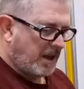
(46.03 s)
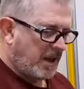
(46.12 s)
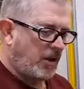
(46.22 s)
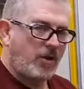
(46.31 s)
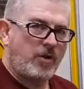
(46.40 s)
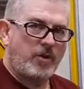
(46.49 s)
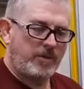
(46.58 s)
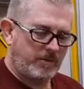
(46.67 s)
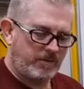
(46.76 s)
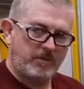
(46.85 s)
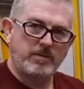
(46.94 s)
a long
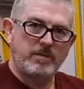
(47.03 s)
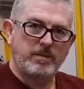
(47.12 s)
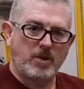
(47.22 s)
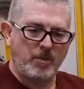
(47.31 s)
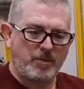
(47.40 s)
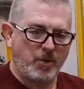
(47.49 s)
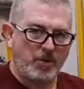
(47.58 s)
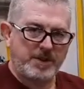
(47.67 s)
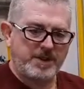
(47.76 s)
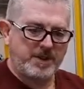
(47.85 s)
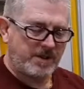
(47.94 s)

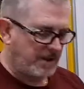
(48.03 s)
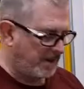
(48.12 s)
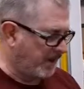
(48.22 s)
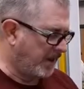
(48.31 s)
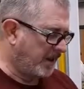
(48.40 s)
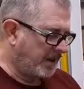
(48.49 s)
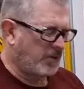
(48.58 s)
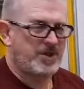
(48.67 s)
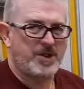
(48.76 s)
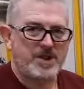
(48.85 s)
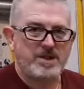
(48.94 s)
component
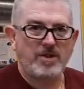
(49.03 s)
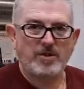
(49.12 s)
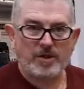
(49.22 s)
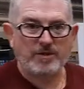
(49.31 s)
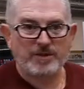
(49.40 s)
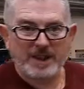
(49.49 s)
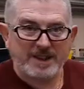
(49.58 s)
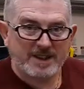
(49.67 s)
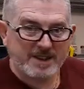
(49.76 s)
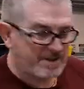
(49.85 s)
which is not convenient to